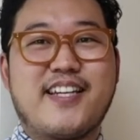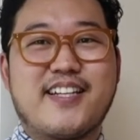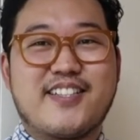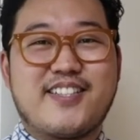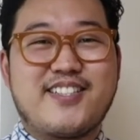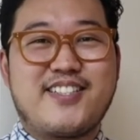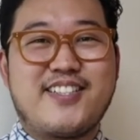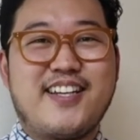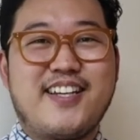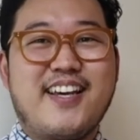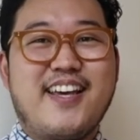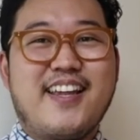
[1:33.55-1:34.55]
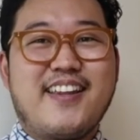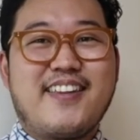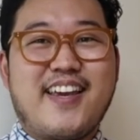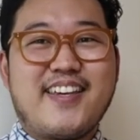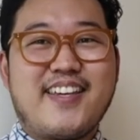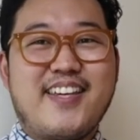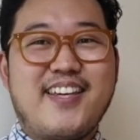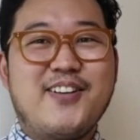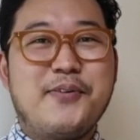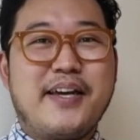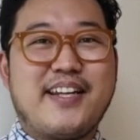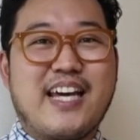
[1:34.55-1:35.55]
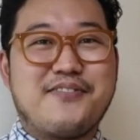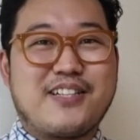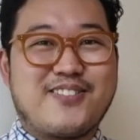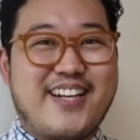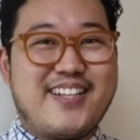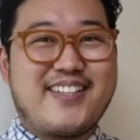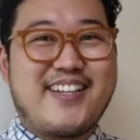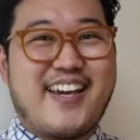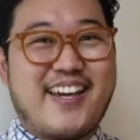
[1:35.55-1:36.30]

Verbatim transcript: English. Thank you and have a great